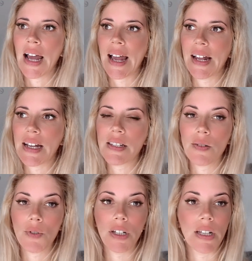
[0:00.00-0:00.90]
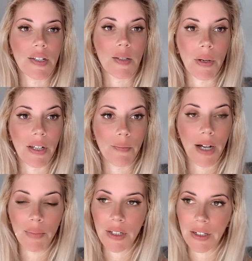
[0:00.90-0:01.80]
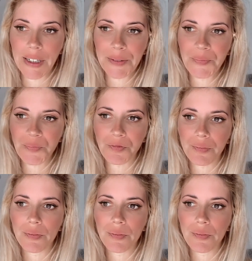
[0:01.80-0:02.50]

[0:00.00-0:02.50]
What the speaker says: And I didn't really explain it publicly.